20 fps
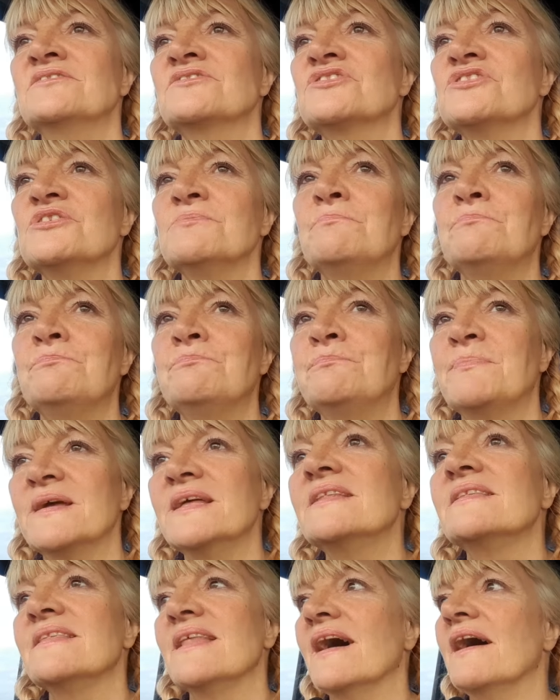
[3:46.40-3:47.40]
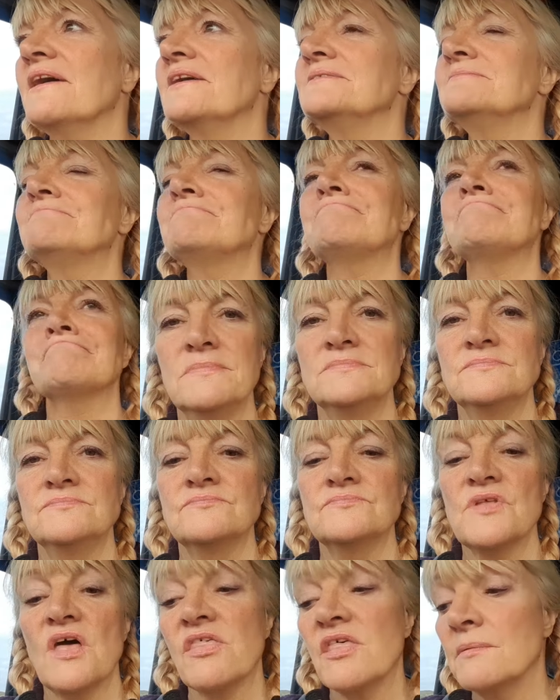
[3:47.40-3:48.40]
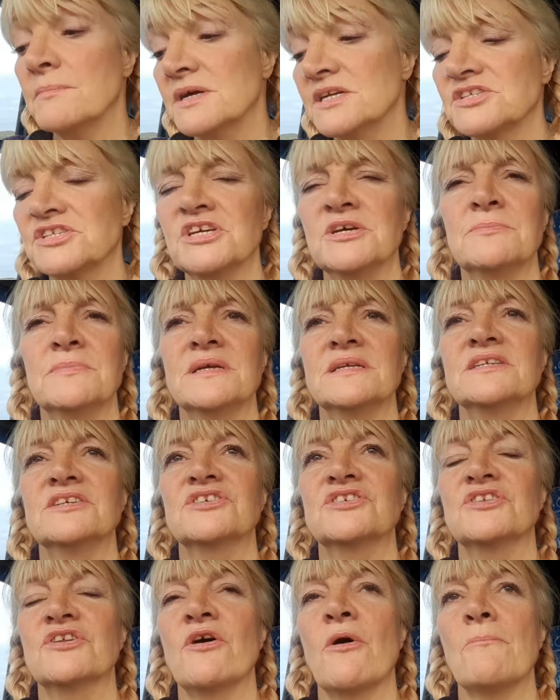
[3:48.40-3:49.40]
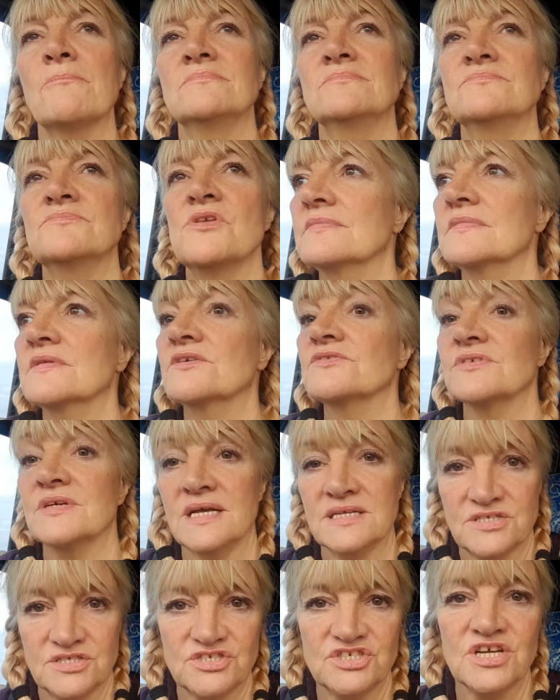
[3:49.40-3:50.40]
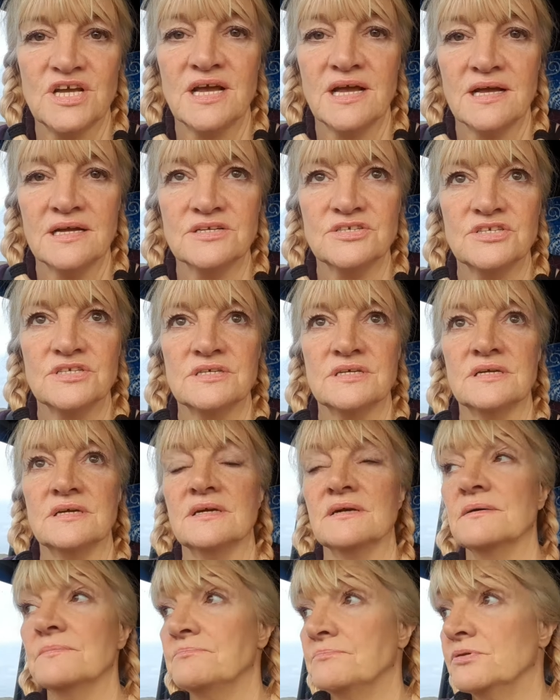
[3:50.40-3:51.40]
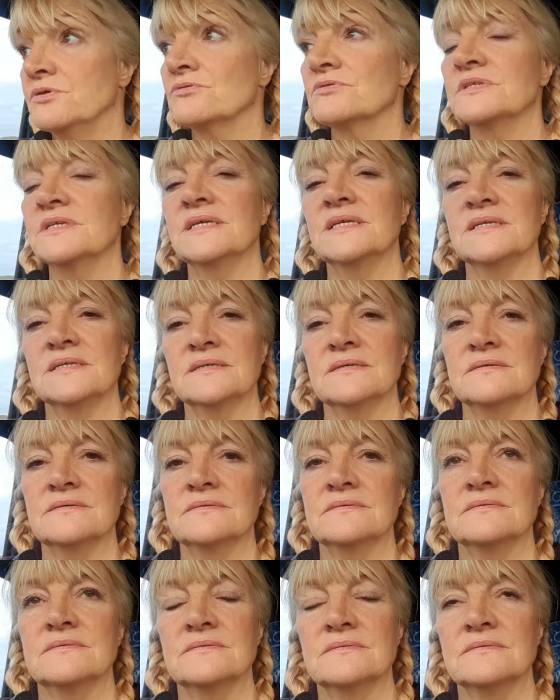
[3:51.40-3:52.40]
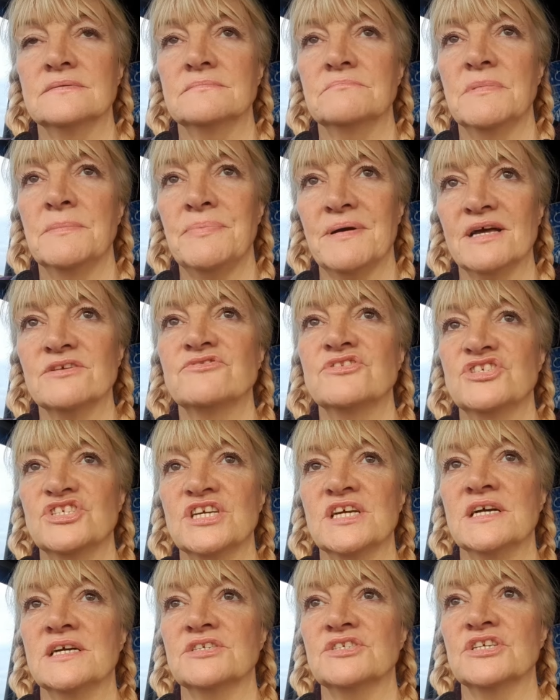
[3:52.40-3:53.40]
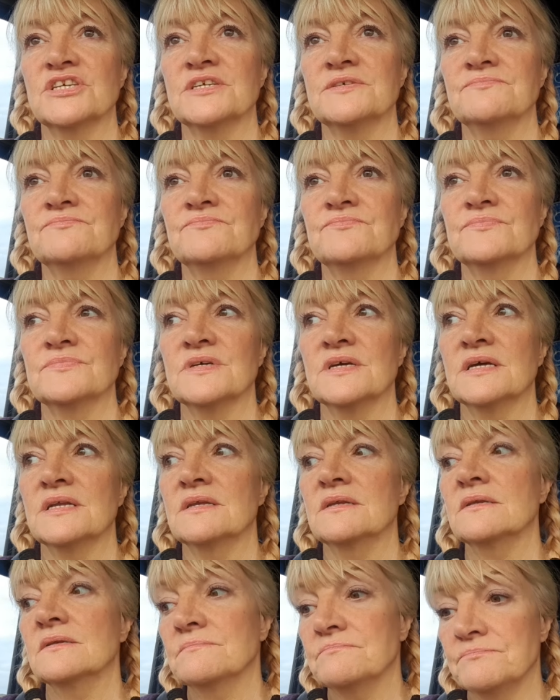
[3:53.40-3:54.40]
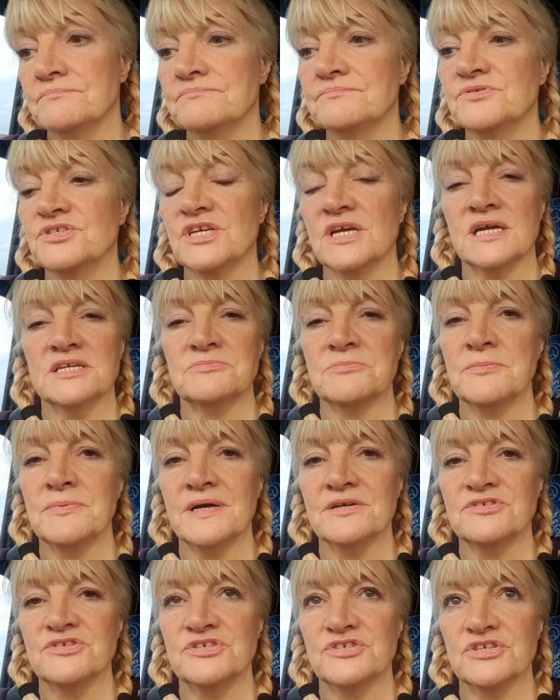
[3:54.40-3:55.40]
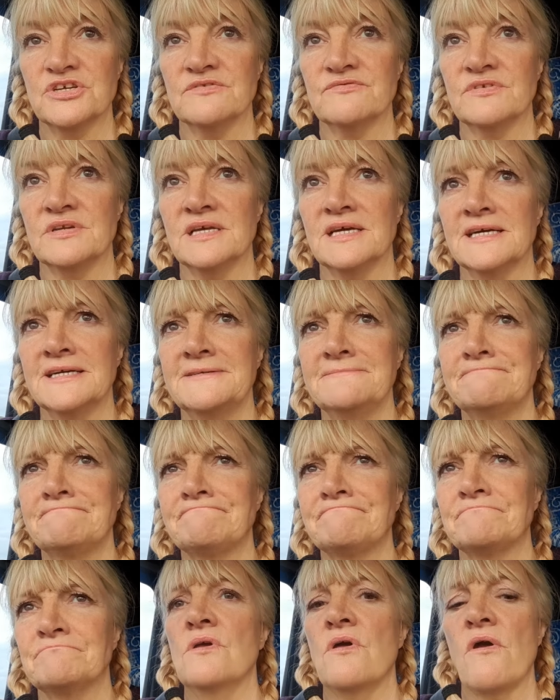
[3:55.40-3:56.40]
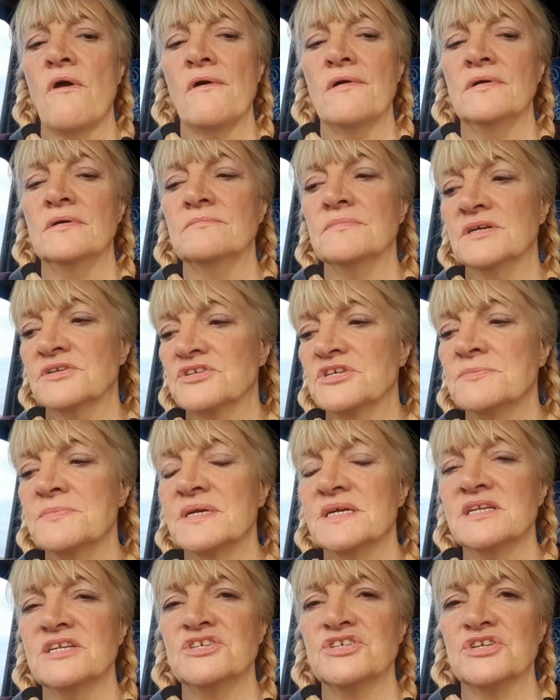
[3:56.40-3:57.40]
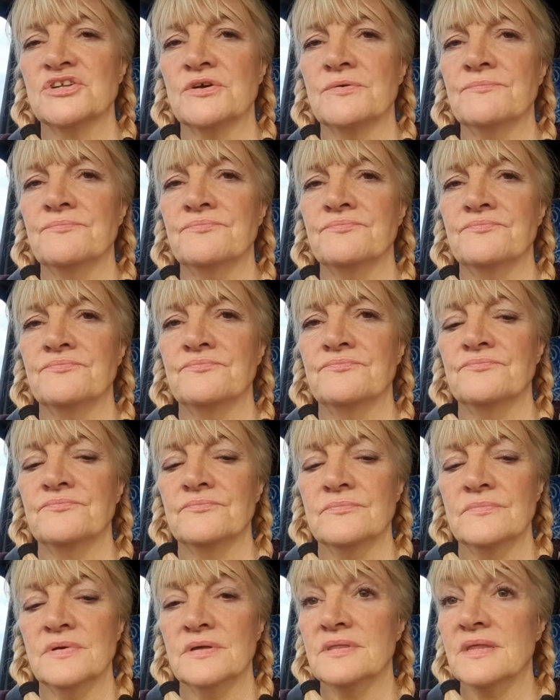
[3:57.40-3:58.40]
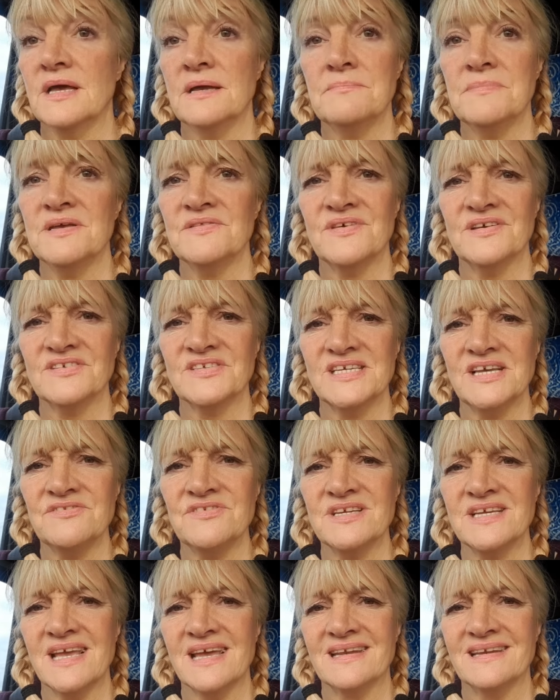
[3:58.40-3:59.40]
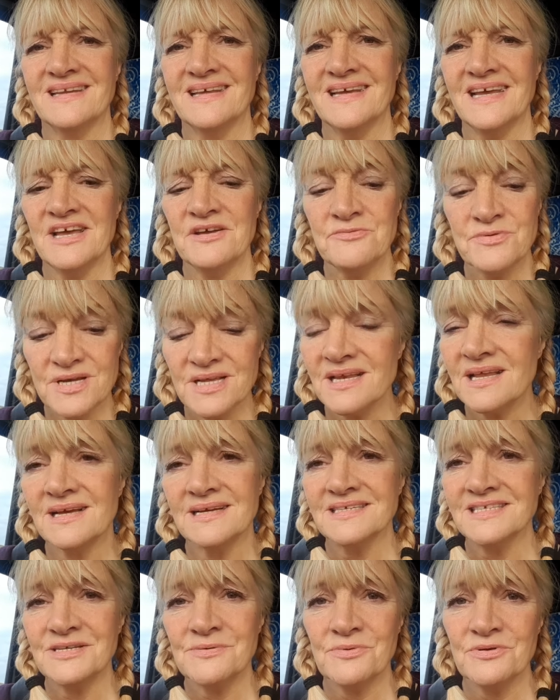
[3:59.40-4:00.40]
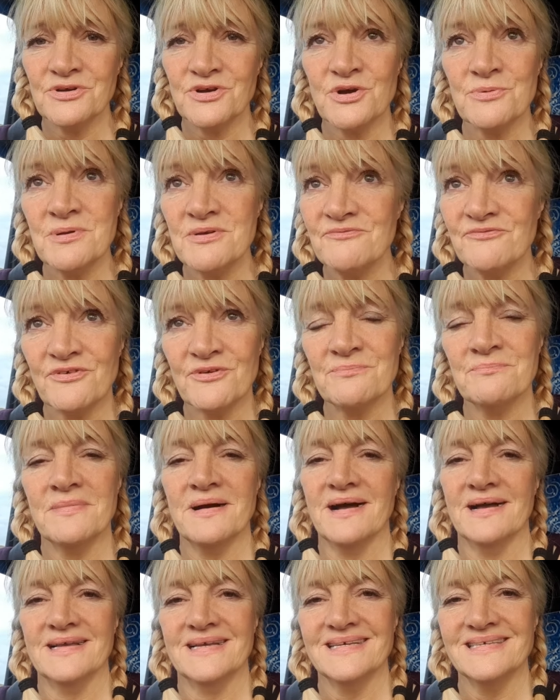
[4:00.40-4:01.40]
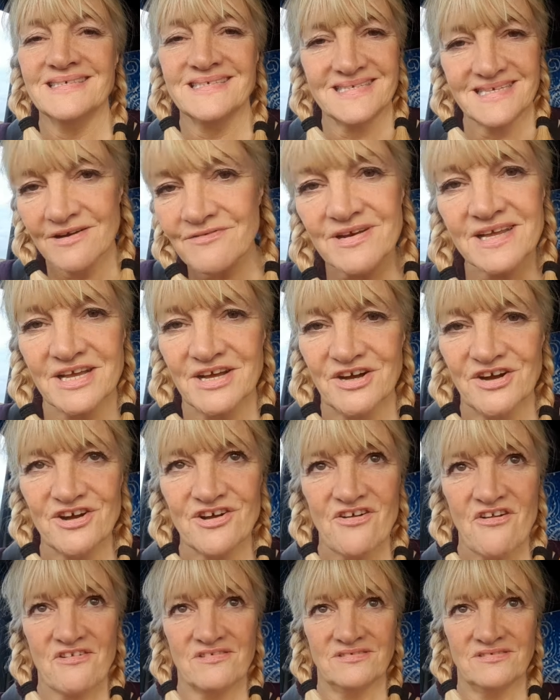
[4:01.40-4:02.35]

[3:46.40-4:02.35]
So I've been that. And then when I turned my ignition on, because I had to charge, I plugged in my battery charger and charged my batteries overnight. When I turned my ignition on, that it made that sound again. And I realised it wasn't coming from my stereo.